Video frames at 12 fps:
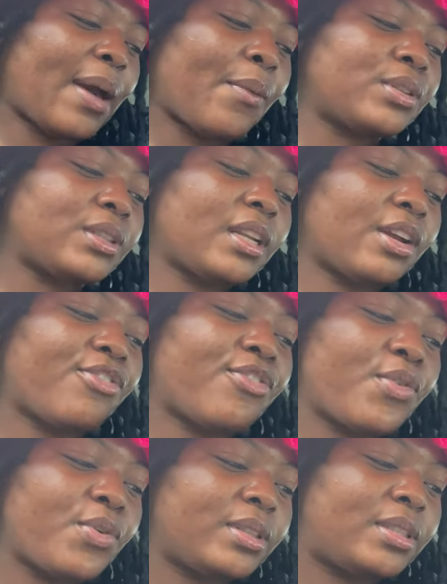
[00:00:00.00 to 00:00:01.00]
I wanted a
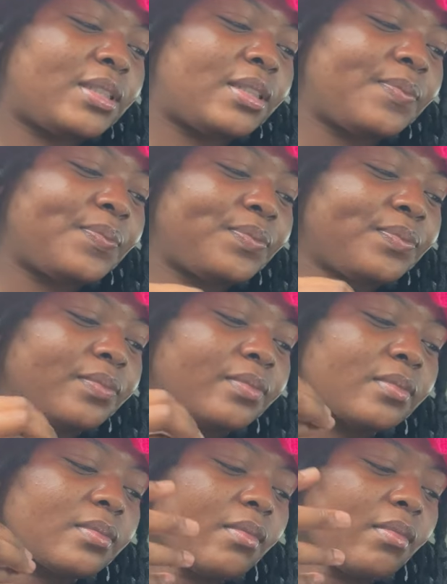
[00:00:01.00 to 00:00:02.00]
fruit
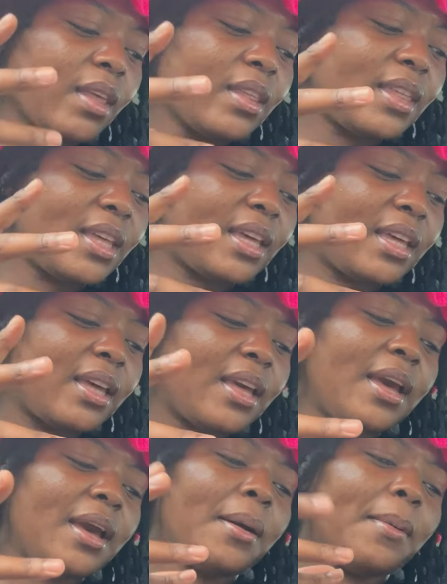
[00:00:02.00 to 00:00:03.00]
thingy,
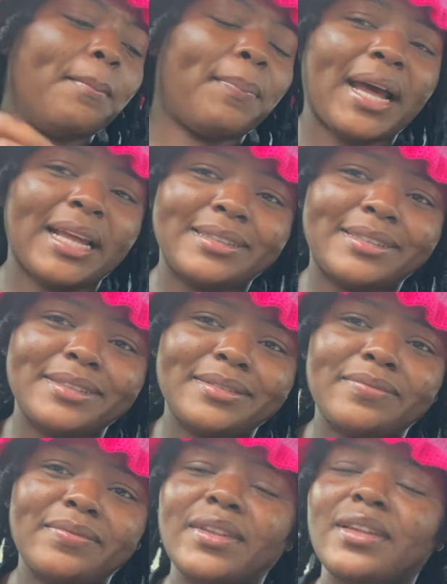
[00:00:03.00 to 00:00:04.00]
but
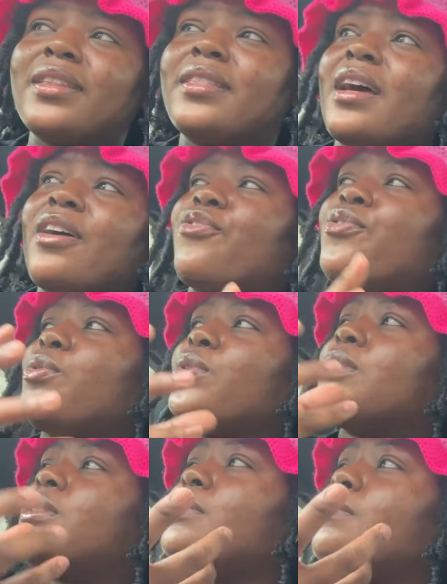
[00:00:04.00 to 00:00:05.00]
the
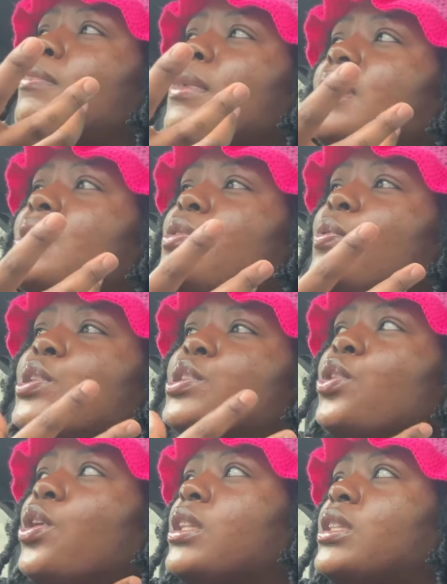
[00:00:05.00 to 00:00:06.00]
fruit mix was
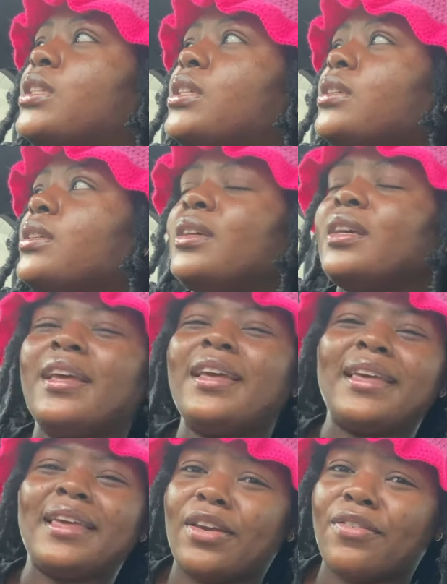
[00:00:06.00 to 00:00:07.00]
not
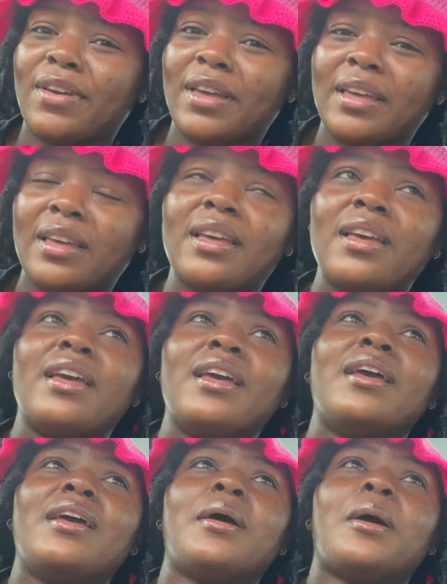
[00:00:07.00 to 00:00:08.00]
giving.
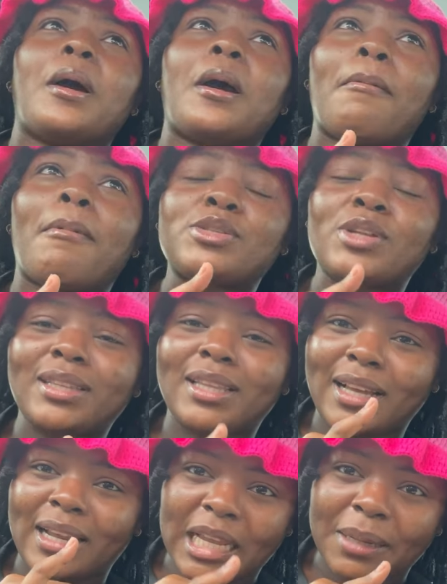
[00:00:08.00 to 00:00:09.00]
What's about the
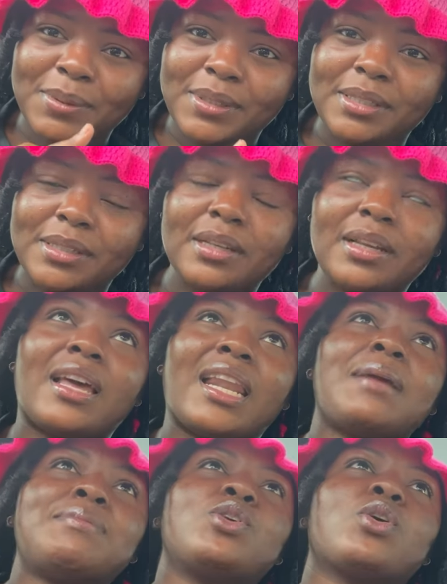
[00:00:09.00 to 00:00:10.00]
grapes?
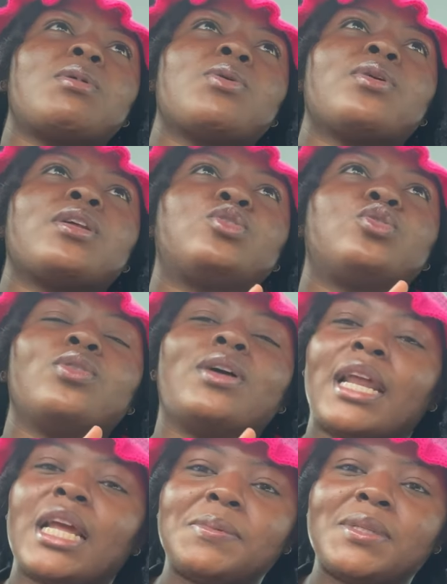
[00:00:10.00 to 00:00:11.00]
Grapes, two
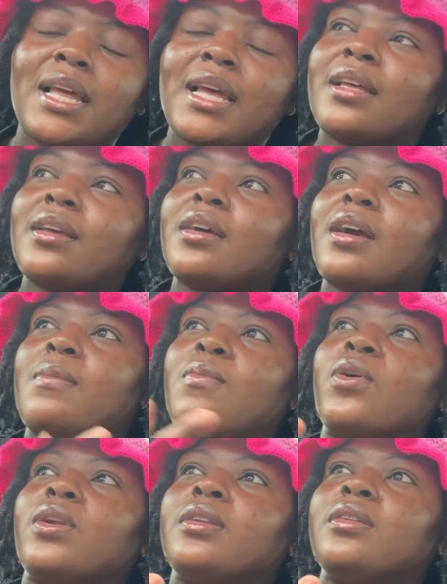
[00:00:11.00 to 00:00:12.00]
grapes. Like, come
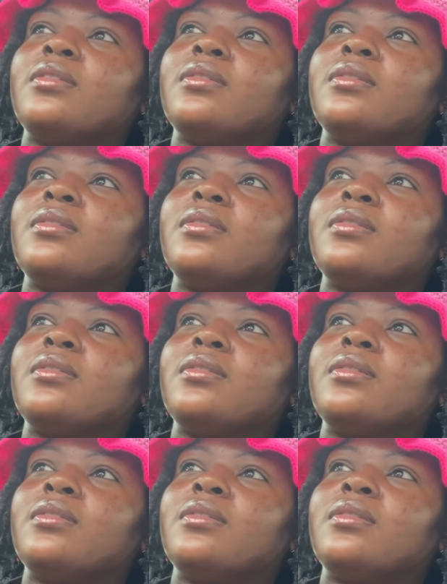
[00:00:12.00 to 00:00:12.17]
on.